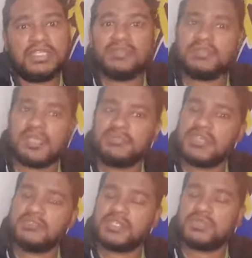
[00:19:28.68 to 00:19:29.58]

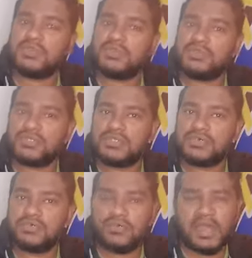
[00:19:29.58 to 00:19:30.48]
Sometimes it
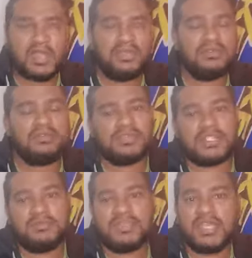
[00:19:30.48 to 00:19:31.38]
goes well,
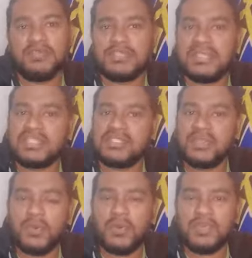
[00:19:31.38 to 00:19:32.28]
sometimes it doesn't
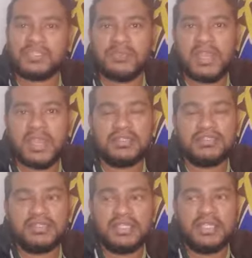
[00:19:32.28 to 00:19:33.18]
go as
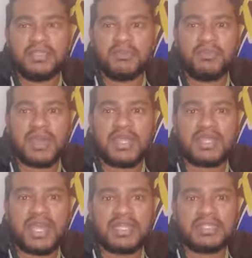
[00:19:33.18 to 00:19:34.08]
planned,
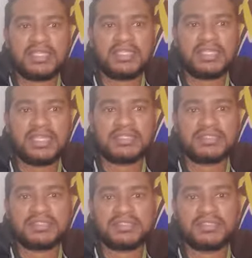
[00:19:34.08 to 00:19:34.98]
but I think
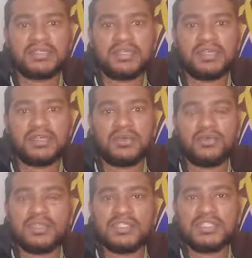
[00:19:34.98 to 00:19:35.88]
that
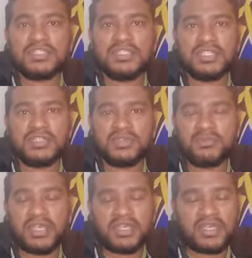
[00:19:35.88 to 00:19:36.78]
we still need to
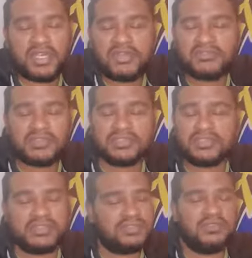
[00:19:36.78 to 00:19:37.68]
make an
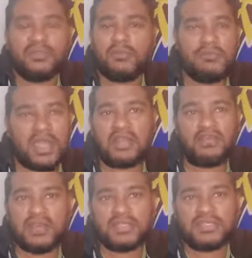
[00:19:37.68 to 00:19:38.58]
effort no matter
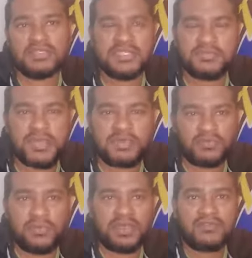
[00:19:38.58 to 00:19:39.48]
what, despite
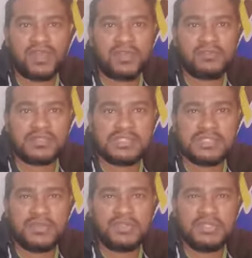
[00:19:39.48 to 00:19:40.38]
whatever
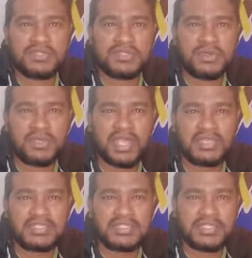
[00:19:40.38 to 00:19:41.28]
happens. Okay, so
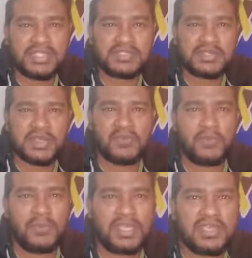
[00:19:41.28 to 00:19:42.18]
Garrett says
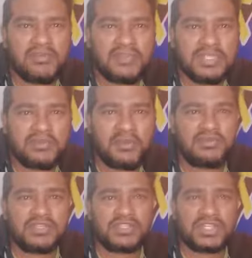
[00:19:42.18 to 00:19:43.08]
we give a demo
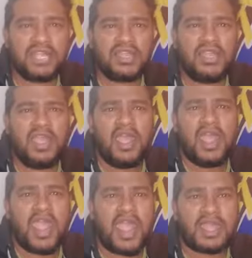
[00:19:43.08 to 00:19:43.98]
of the track
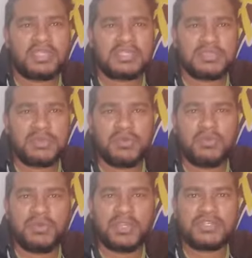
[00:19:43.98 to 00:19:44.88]
and the speed
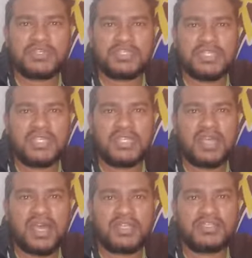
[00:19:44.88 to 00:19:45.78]
we want to see,
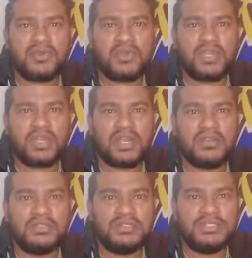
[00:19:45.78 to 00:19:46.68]
cars going
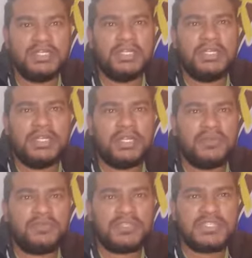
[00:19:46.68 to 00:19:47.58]
around.
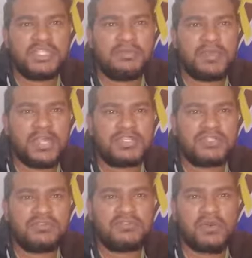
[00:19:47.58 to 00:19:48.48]
If we see the
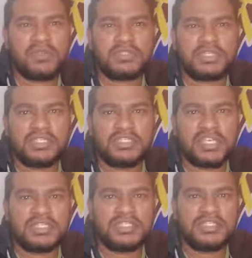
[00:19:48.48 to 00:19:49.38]
blast off, all three
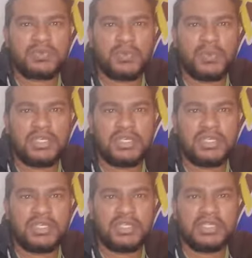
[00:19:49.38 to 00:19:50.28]
judges will
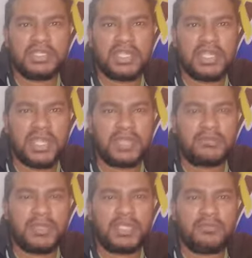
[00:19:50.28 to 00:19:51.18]
agree
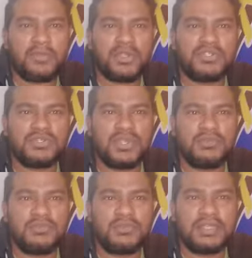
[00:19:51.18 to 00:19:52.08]
and make a point to
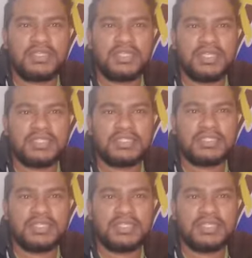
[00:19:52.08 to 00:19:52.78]
everyone that